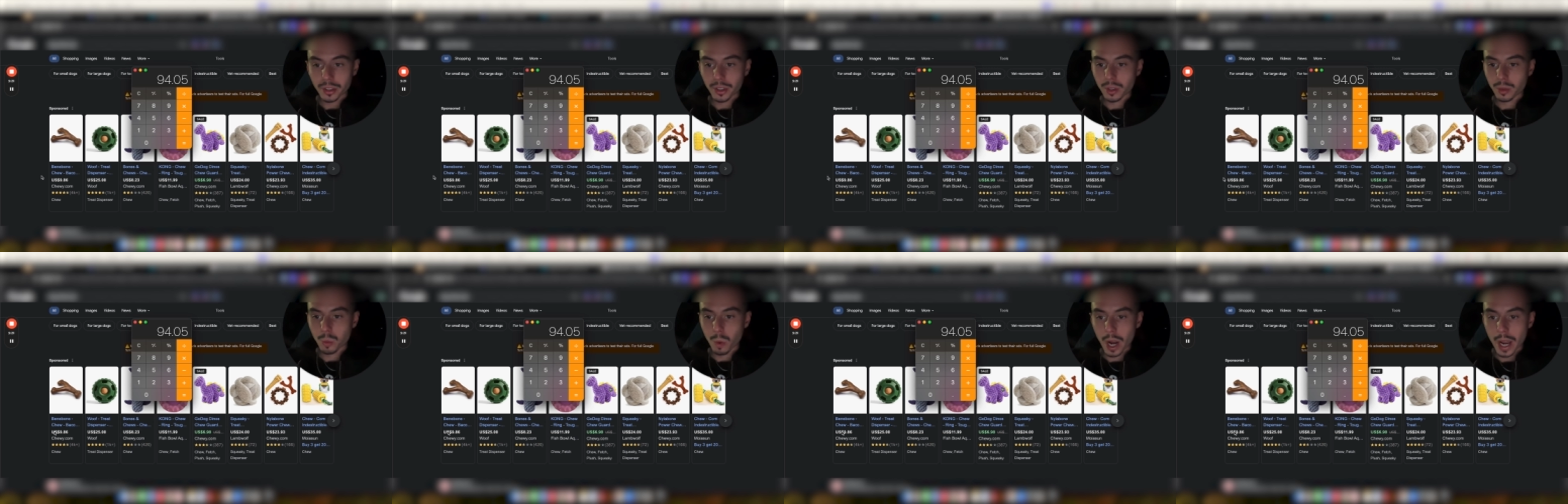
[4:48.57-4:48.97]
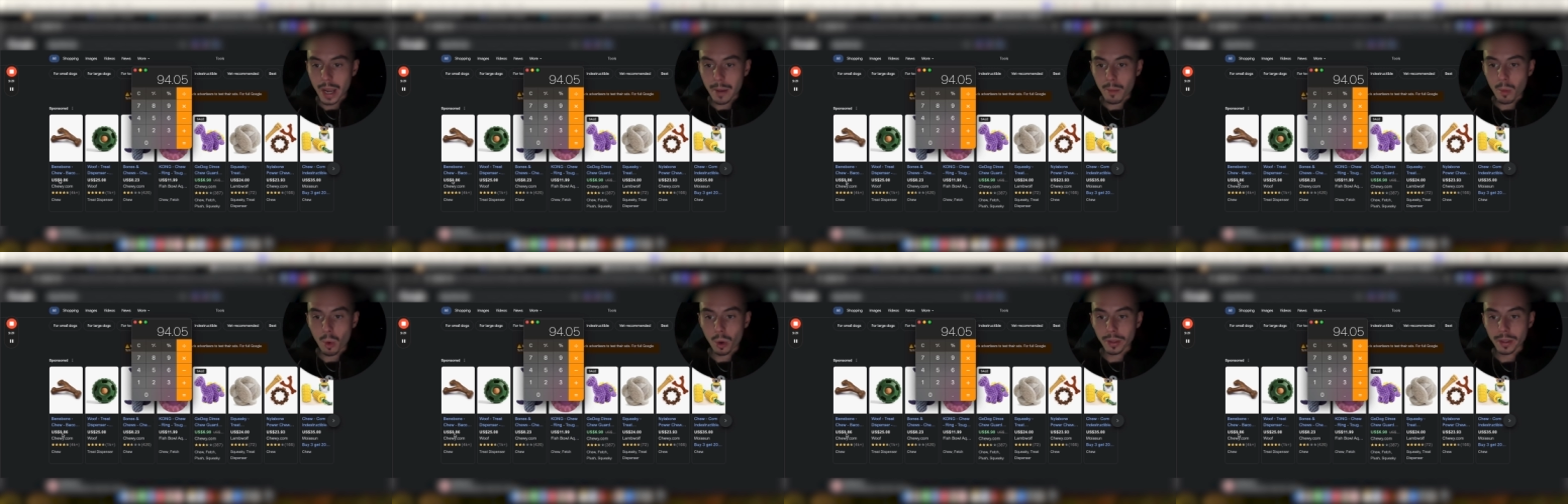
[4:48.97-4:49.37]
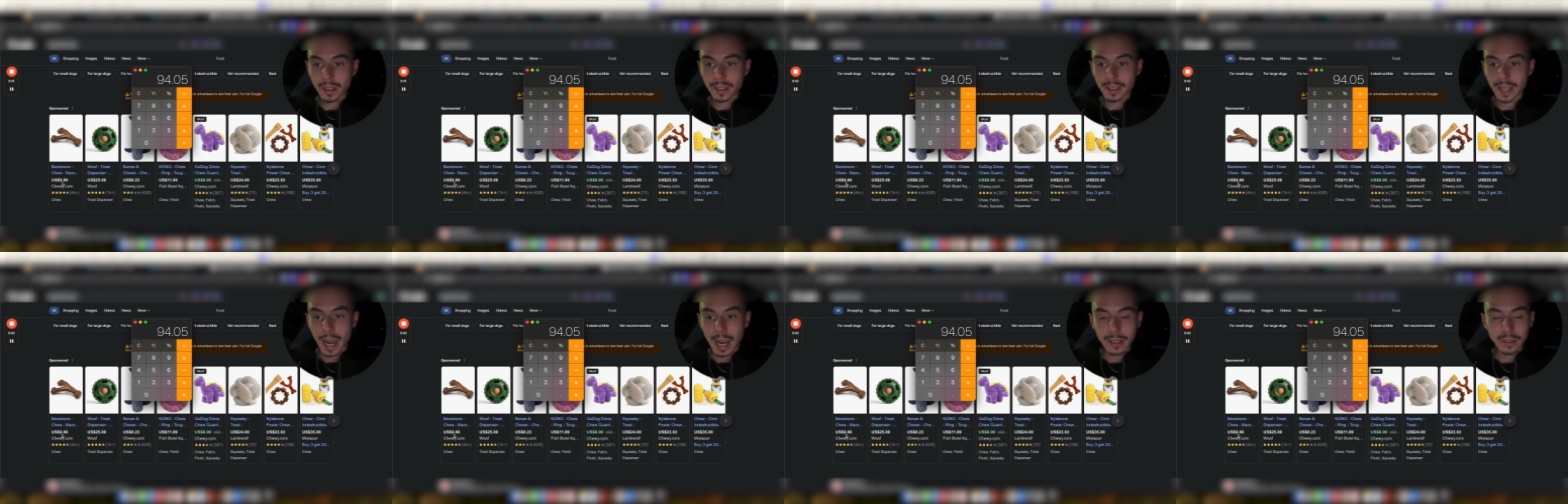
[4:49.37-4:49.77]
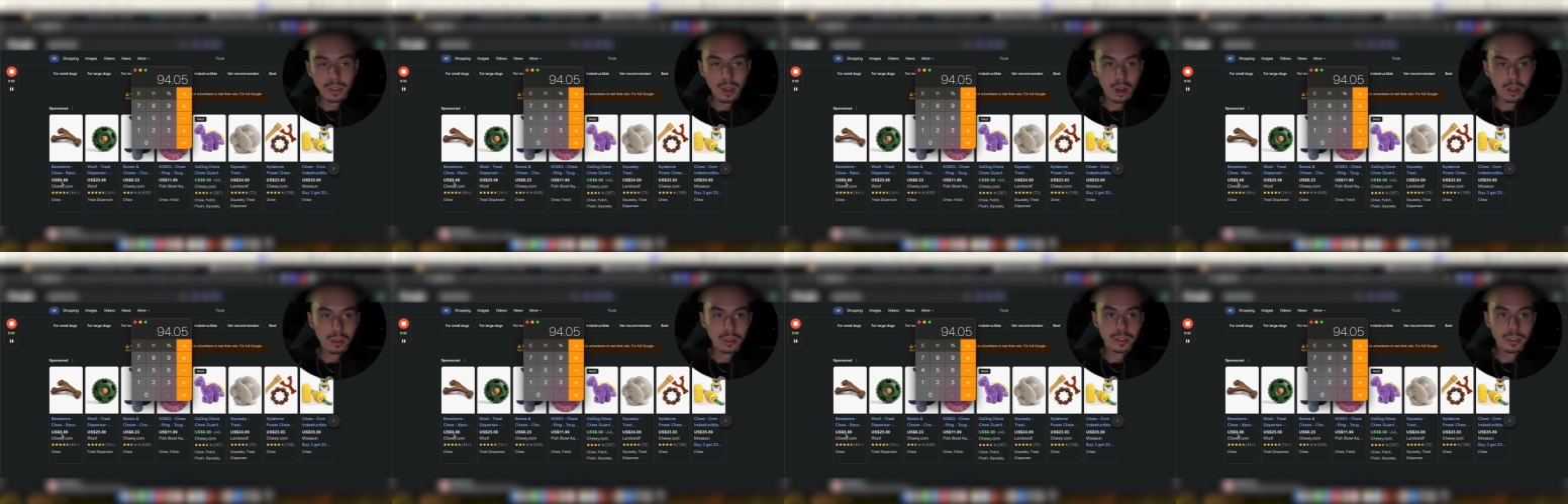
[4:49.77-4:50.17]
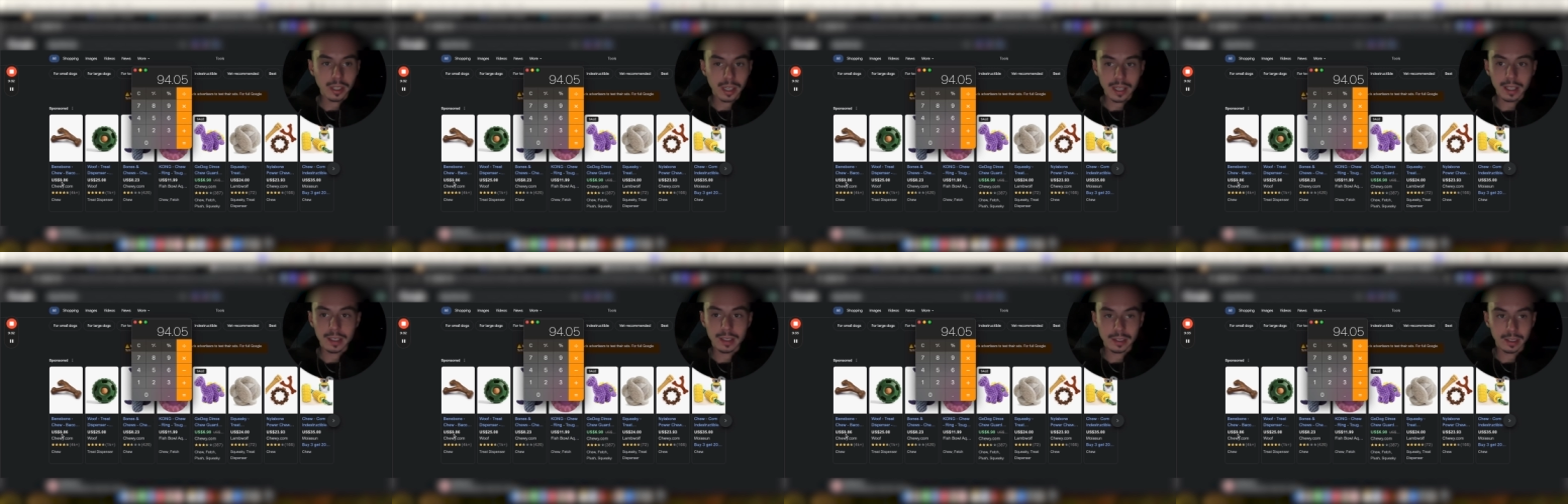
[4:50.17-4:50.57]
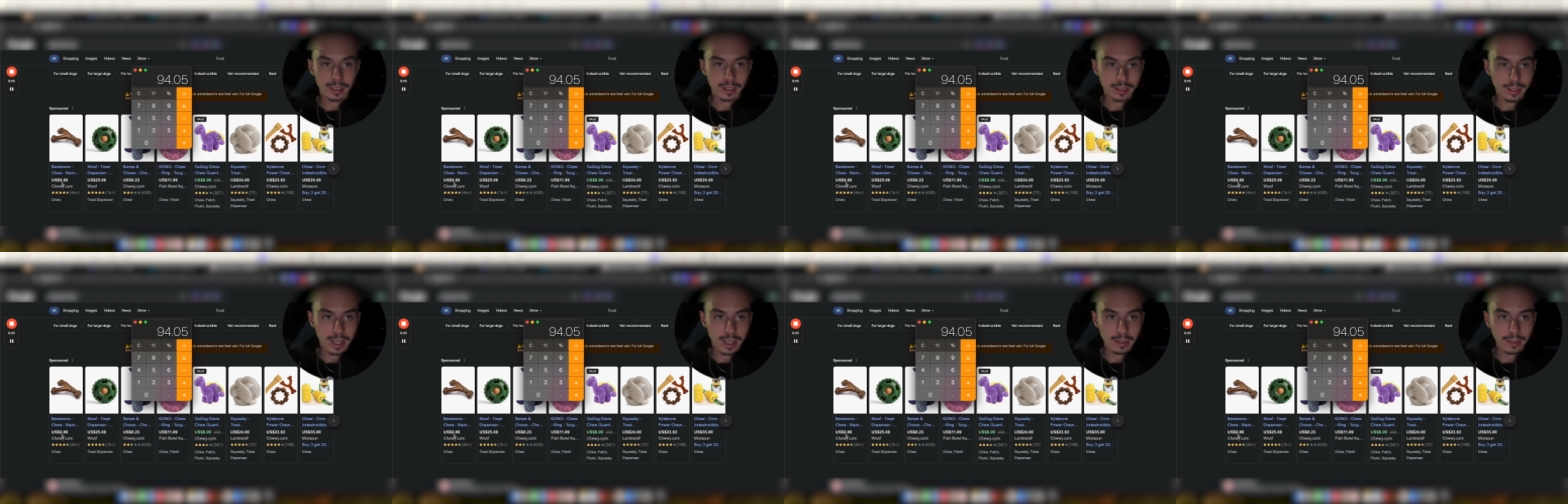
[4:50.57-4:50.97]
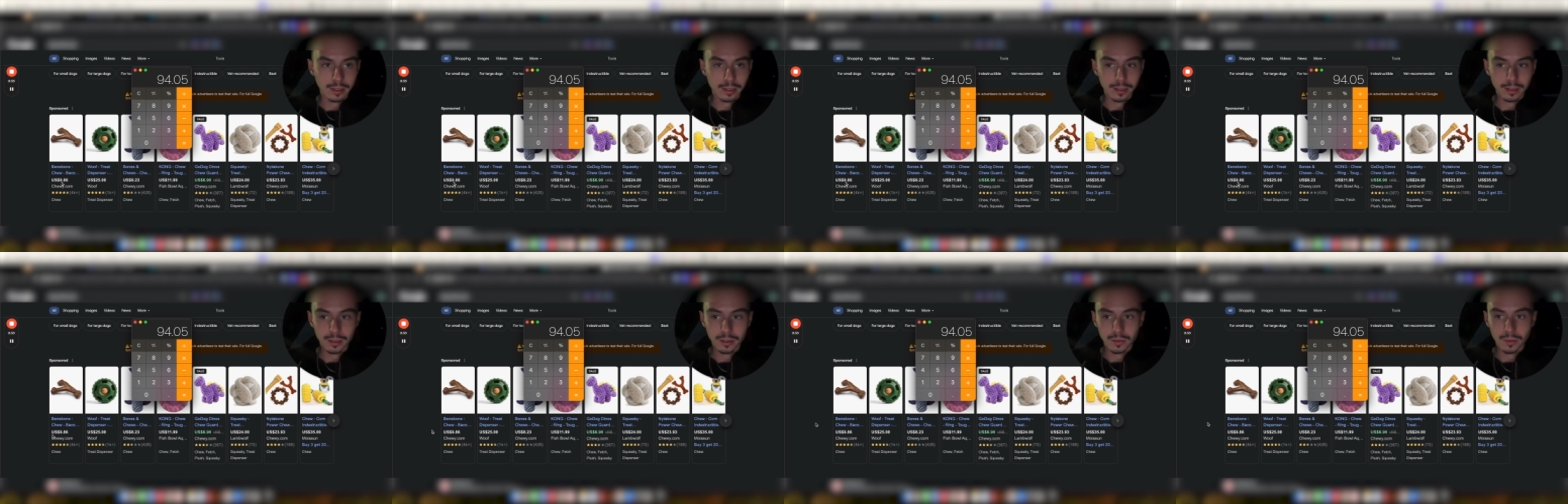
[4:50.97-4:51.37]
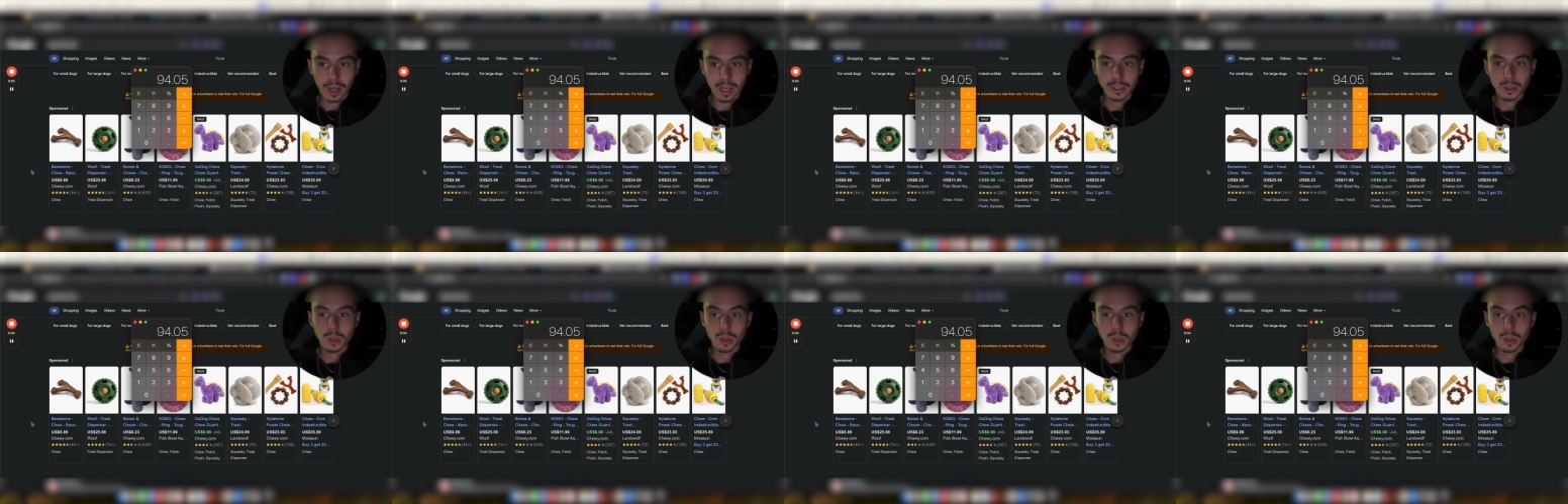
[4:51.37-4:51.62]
is way more than $9.86, right?